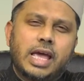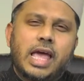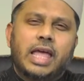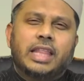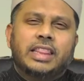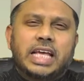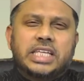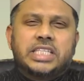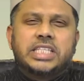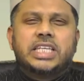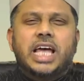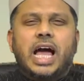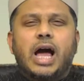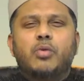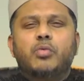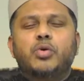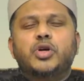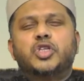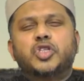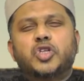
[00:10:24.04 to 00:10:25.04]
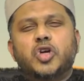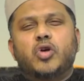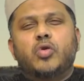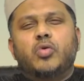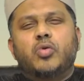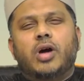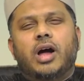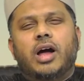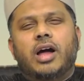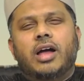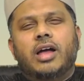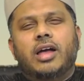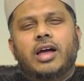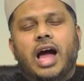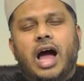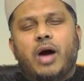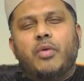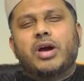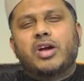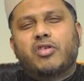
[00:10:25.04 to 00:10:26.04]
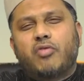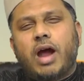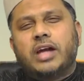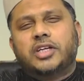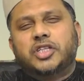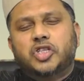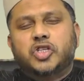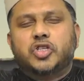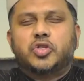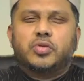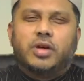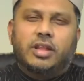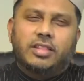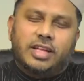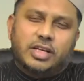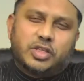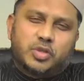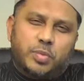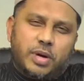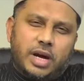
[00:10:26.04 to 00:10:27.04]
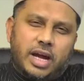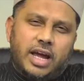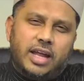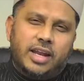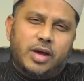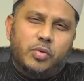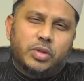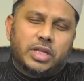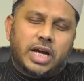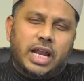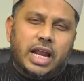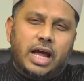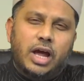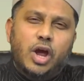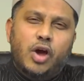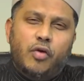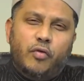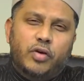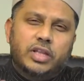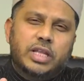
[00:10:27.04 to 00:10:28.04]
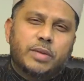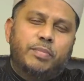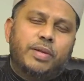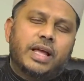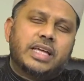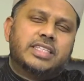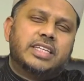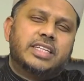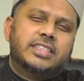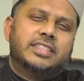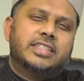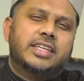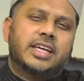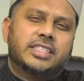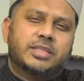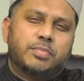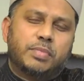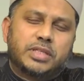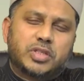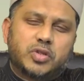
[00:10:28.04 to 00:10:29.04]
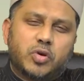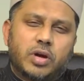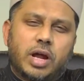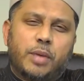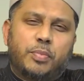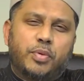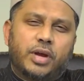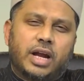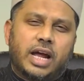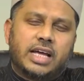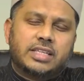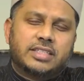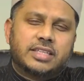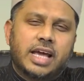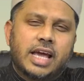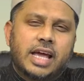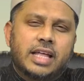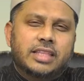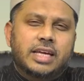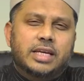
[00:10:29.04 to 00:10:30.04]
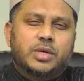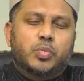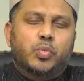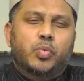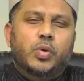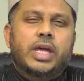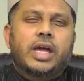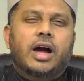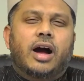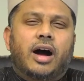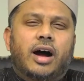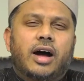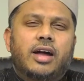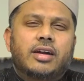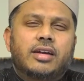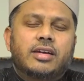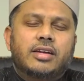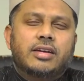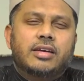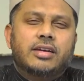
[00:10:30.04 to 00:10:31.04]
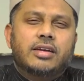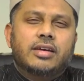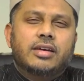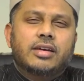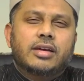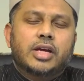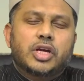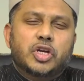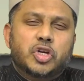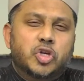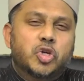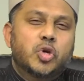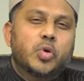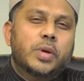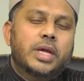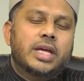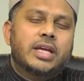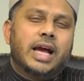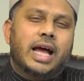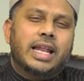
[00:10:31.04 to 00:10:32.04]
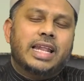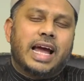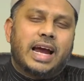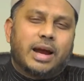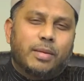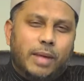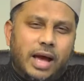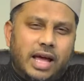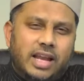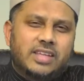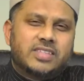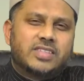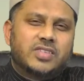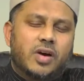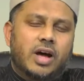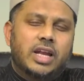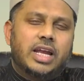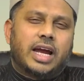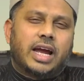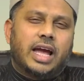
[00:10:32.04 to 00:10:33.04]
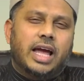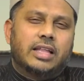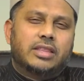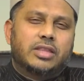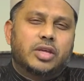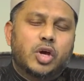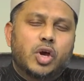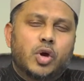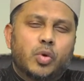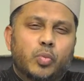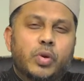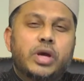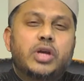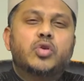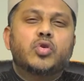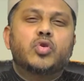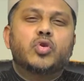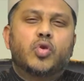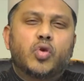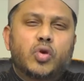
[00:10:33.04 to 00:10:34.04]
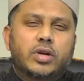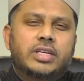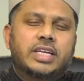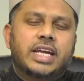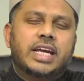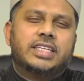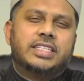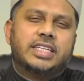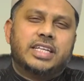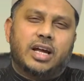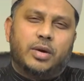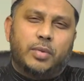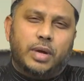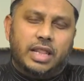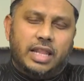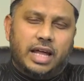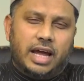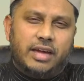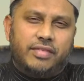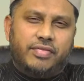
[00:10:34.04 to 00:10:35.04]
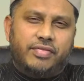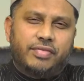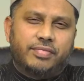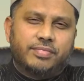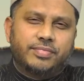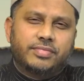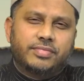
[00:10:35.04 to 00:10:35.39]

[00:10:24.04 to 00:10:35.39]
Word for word: This is how we show our gratitude to Allah subhanahu wa ta'ala for the blessings He has bestowed upon us that we are doing al-a'mal al-salihat. We do good deeds in our life.